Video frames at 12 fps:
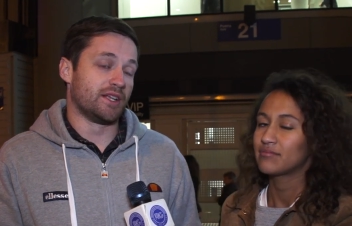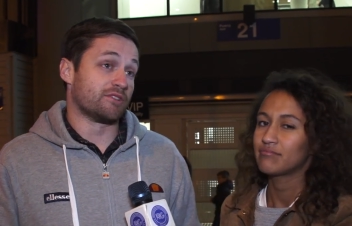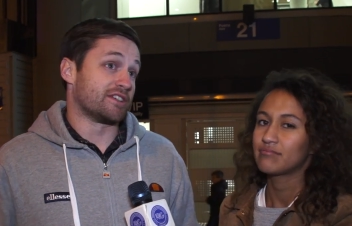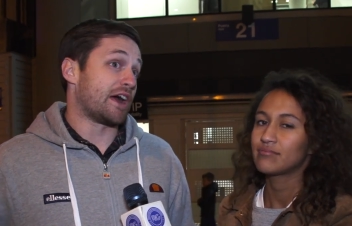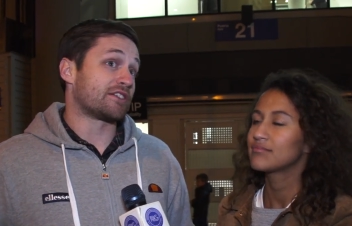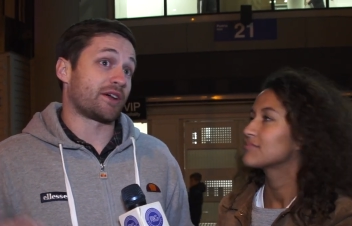
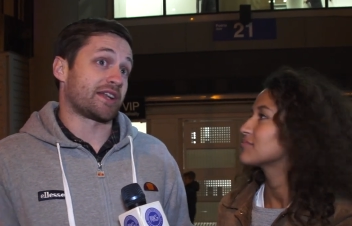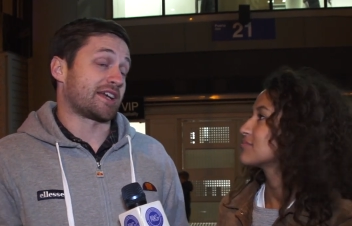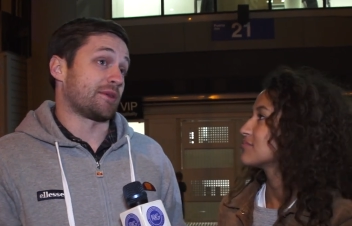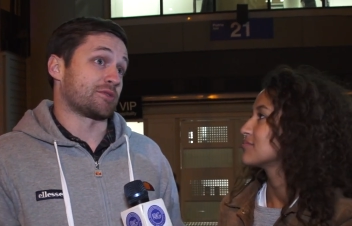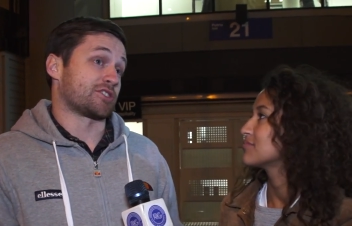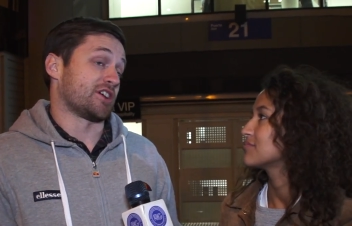Speaker 1: Ronaldo had a
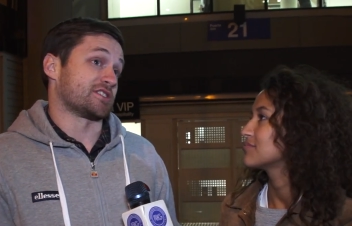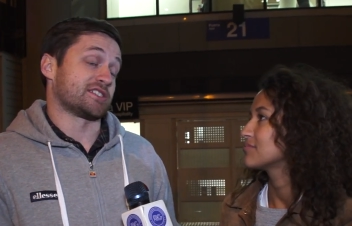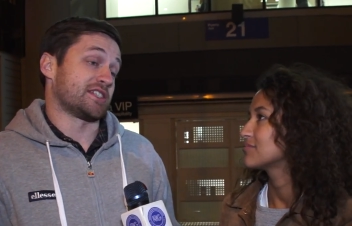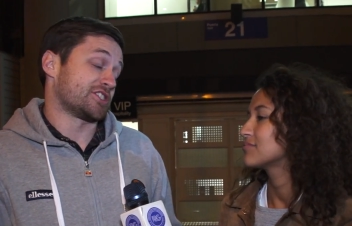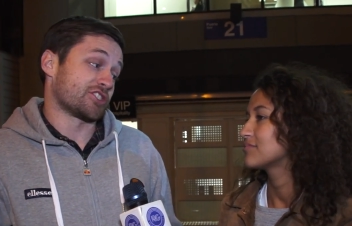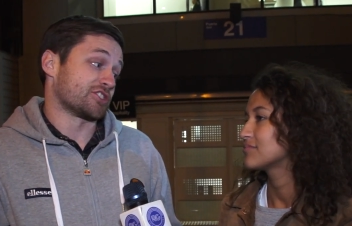couple of
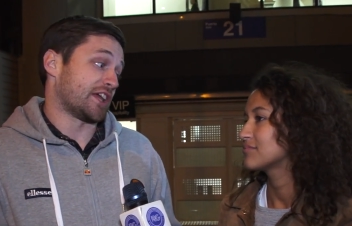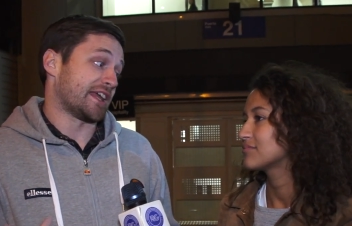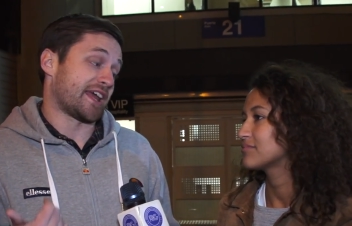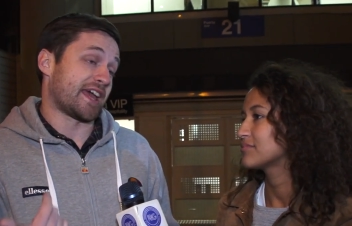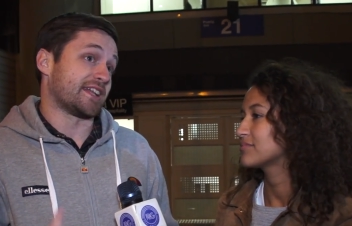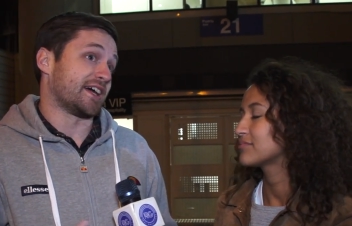chances. He should have he
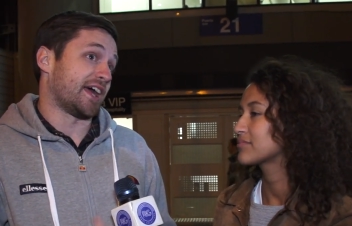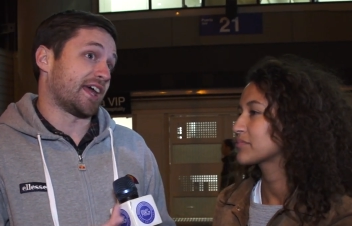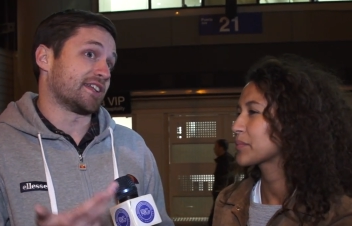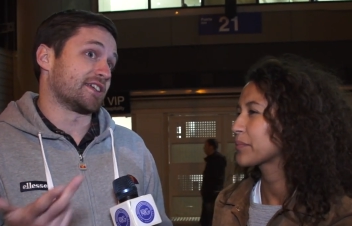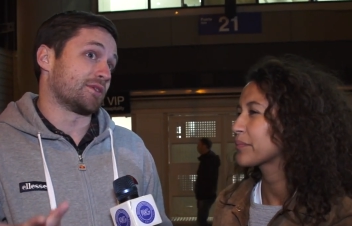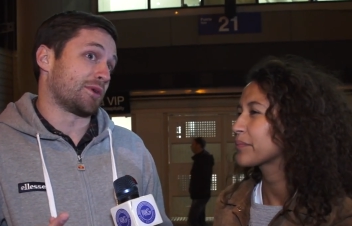had a header
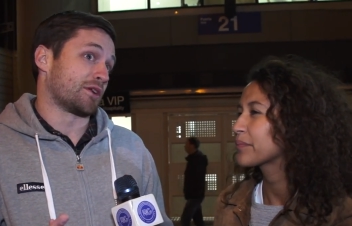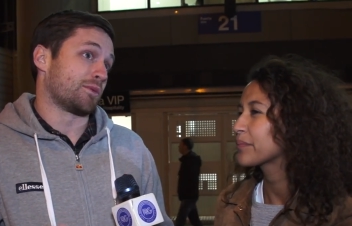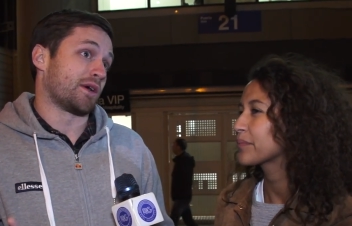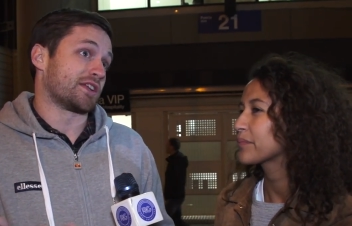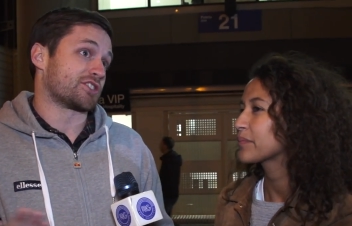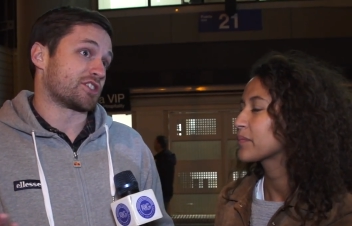and a
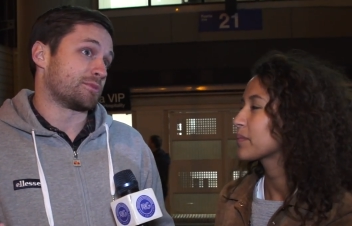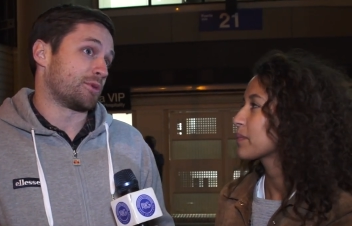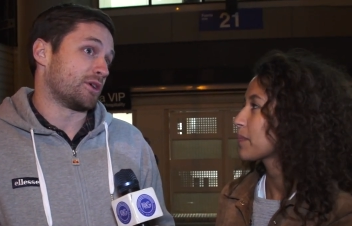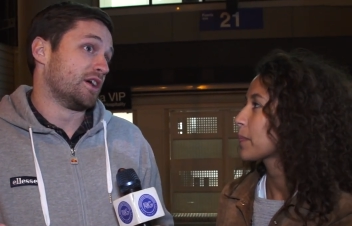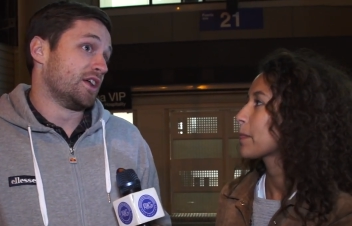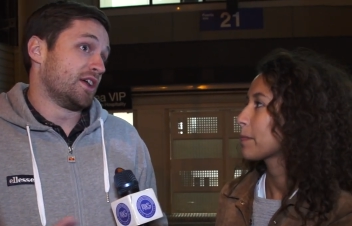one-on-one. -on -one. He should have
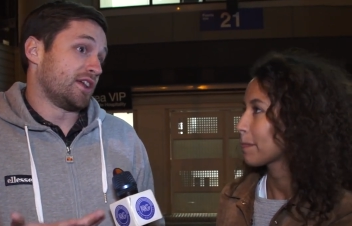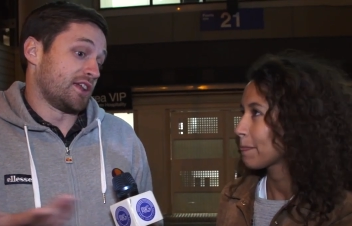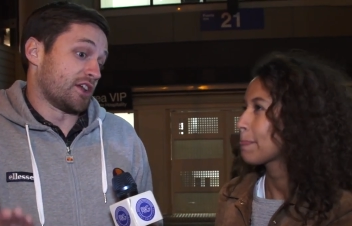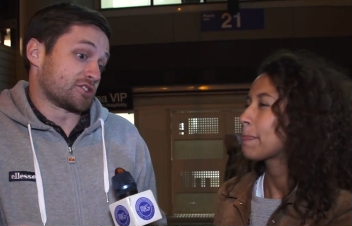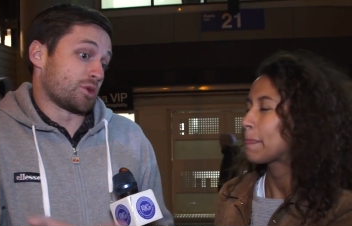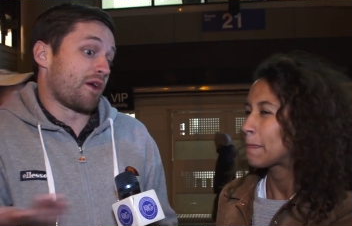put.
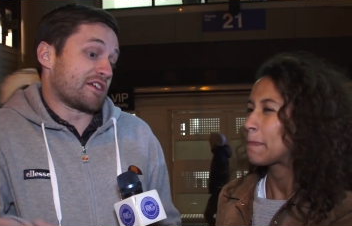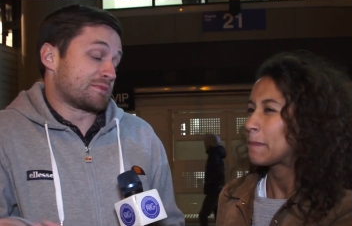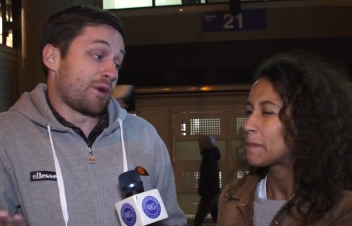You know, Suarez